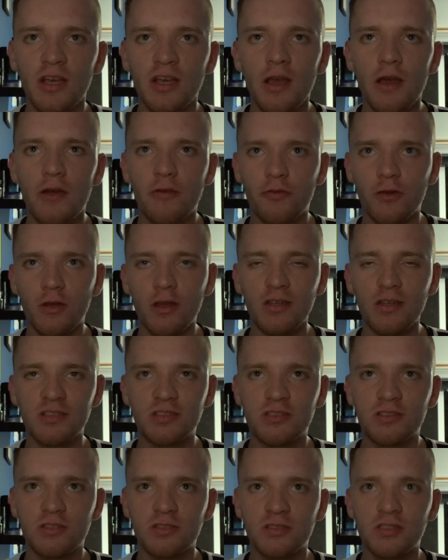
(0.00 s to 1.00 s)

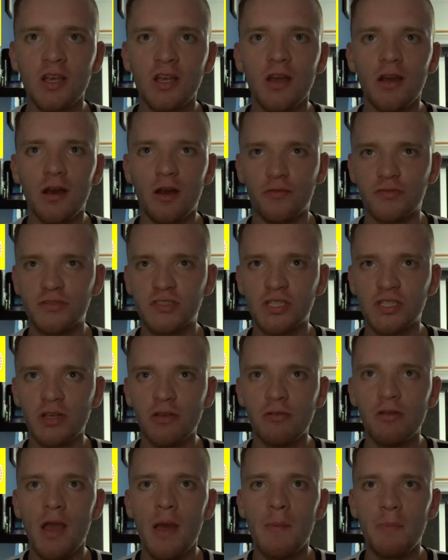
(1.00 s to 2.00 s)
first of
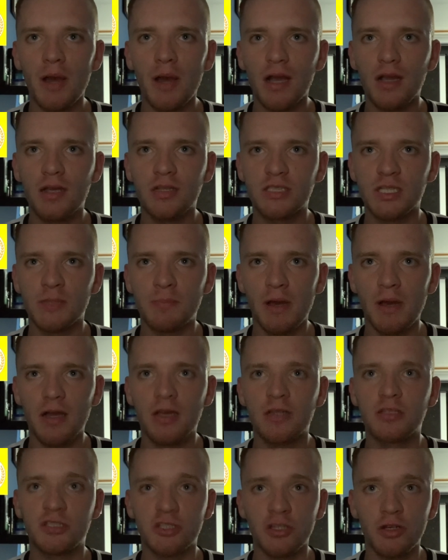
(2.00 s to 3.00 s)
two
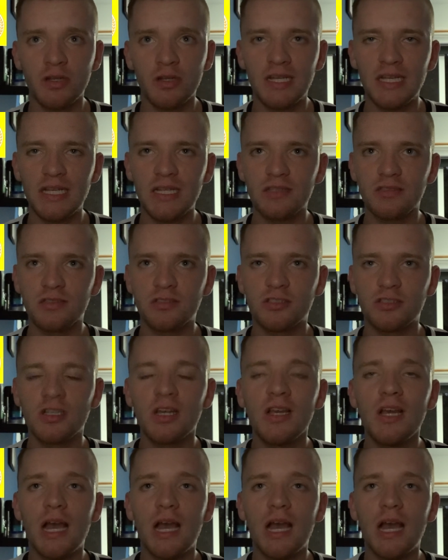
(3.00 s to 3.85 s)
back-to-back journeys